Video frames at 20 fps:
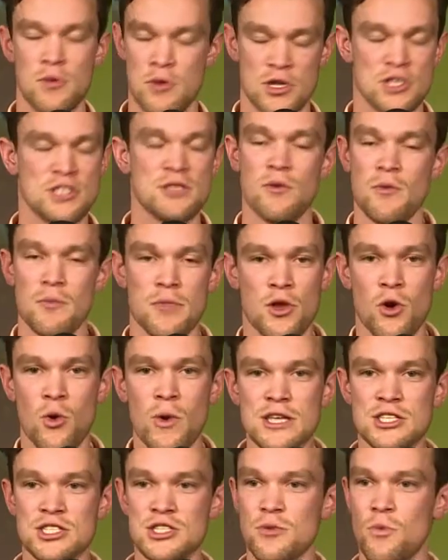because the
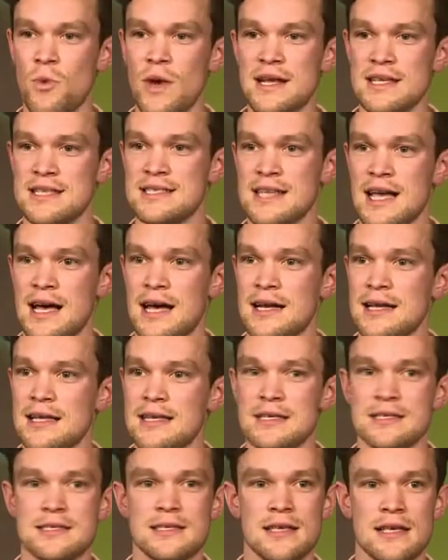question where to start
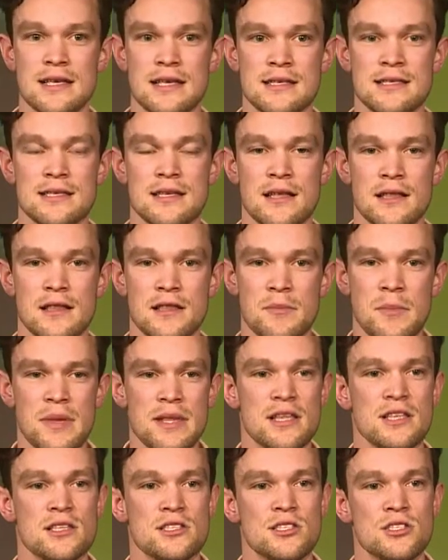is I
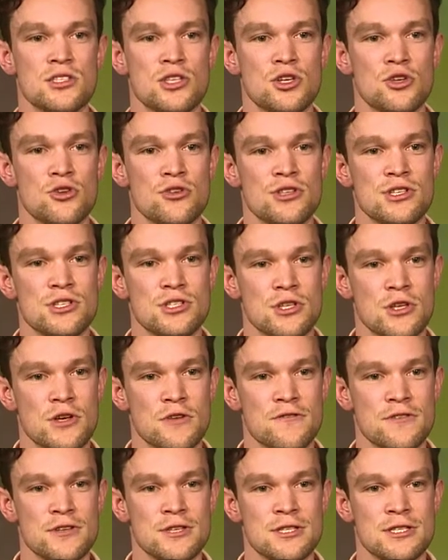mean, this is a youth
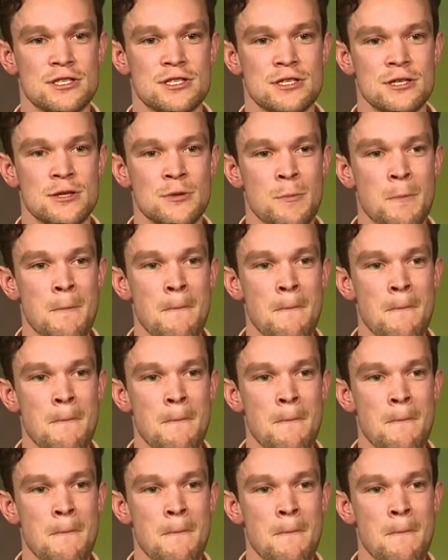service.